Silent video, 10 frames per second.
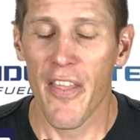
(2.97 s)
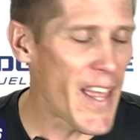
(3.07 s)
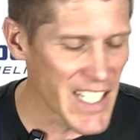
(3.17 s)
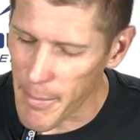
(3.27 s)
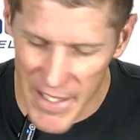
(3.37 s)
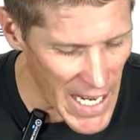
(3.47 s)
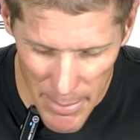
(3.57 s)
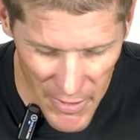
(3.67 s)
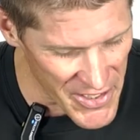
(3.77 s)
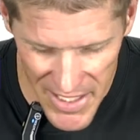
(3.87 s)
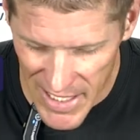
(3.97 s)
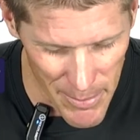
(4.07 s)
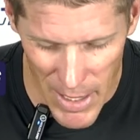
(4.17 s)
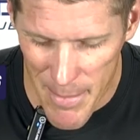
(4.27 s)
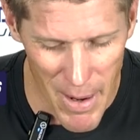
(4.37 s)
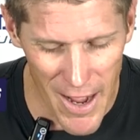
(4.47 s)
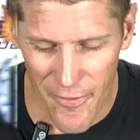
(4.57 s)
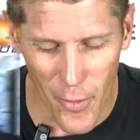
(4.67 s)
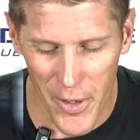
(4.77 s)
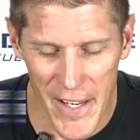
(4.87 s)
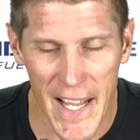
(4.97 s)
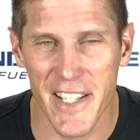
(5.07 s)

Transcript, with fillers: That's gonna be the topic of our six second brain bomb for today.